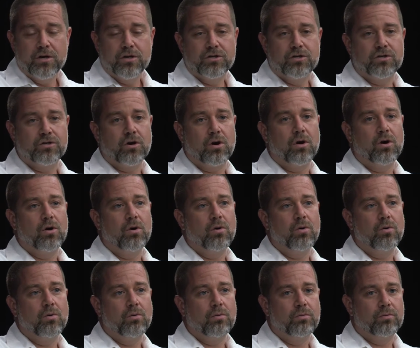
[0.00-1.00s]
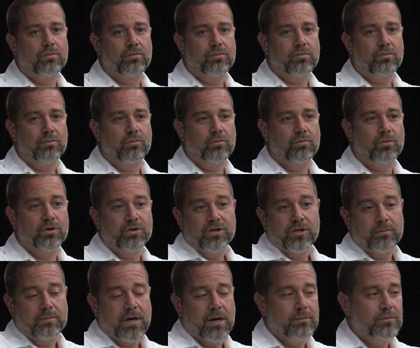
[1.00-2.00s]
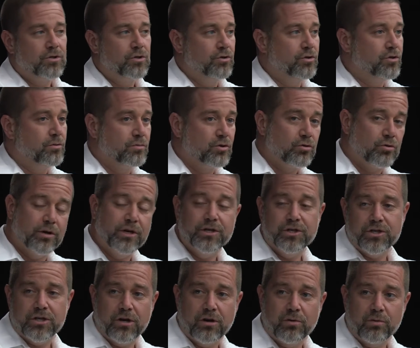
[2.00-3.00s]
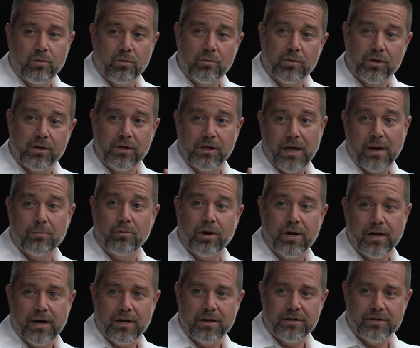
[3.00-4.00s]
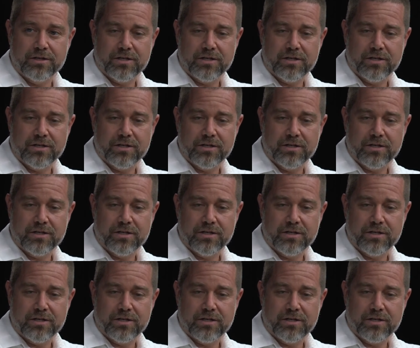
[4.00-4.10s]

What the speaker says: So we'll sometimes do some screen sharing where we'll collaborate on a